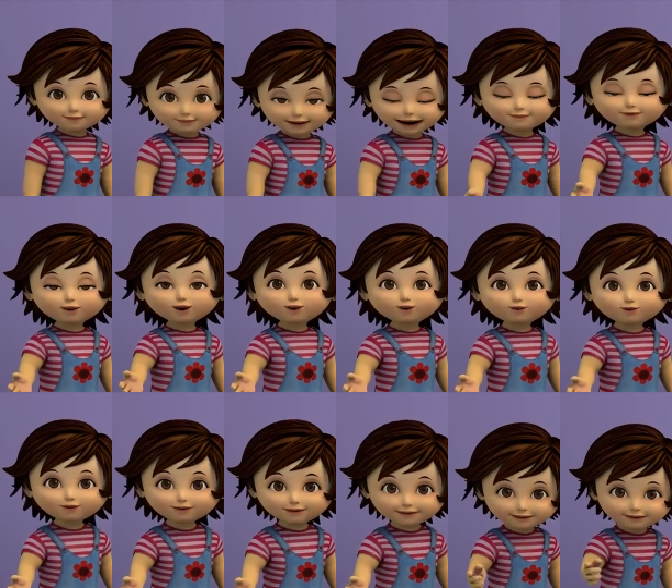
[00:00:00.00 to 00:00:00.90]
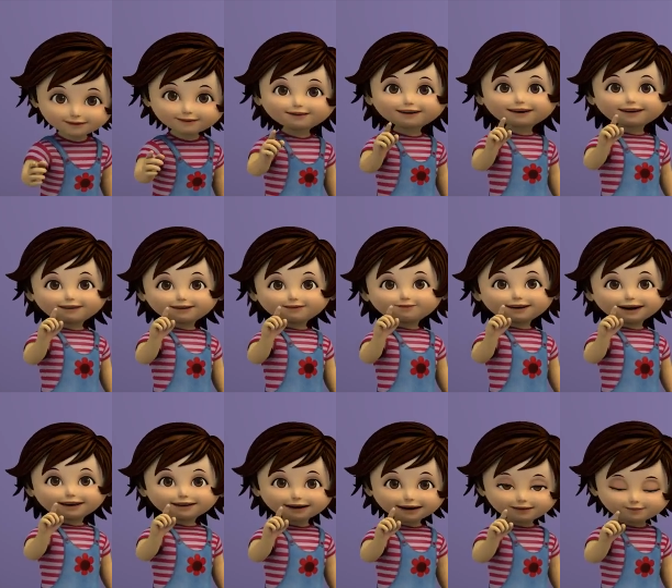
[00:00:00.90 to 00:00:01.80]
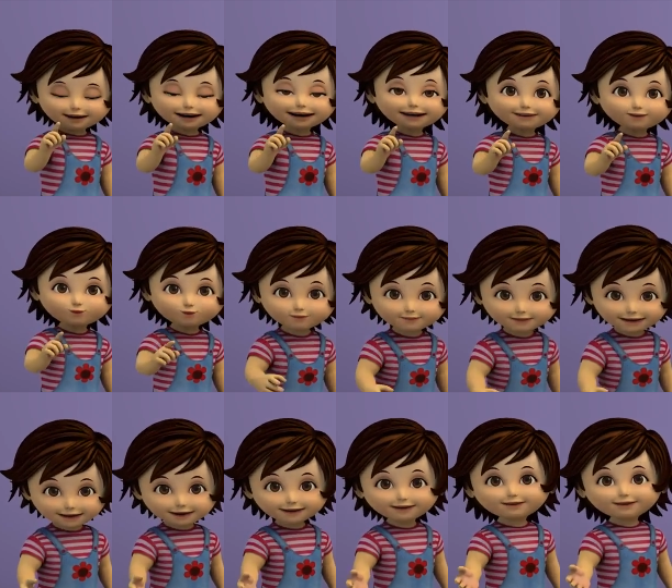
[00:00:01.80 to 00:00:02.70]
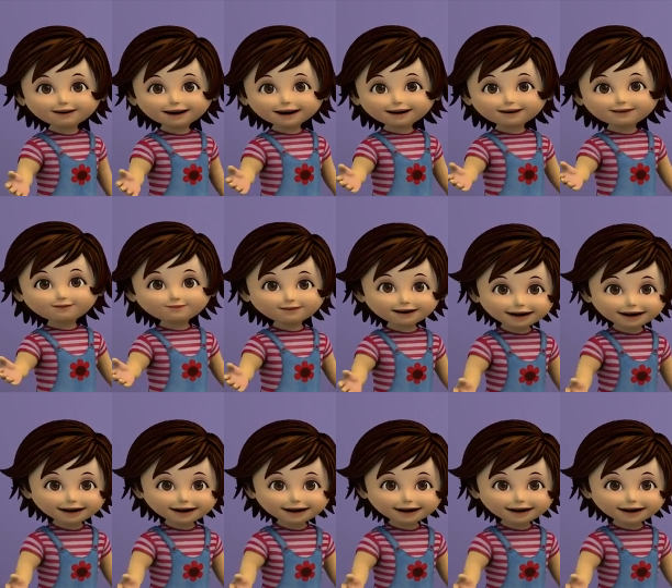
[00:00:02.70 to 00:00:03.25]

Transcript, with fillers: Come on, let's make a visit to Mr. Graham